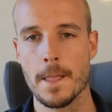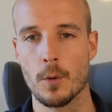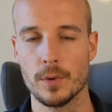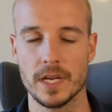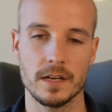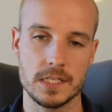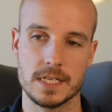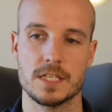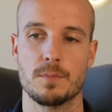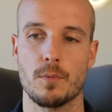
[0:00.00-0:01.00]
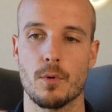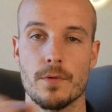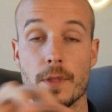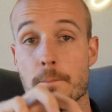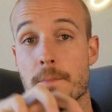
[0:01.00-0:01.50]
we got to explore
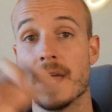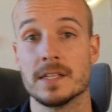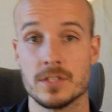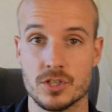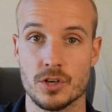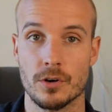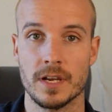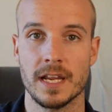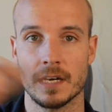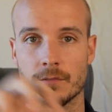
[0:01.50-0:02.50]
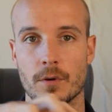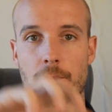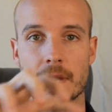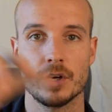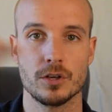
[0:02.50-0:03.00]
the men's journey, kind of what
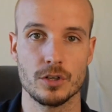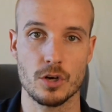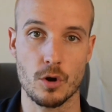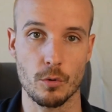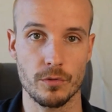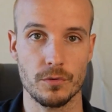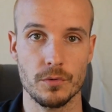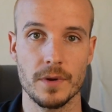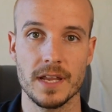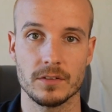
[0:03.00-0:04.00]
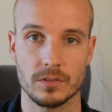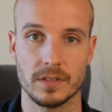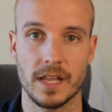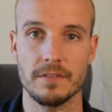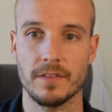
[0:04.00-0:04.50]
men are going to go through in their
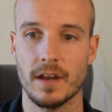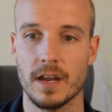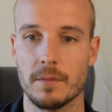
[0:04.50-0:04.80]
lifetime,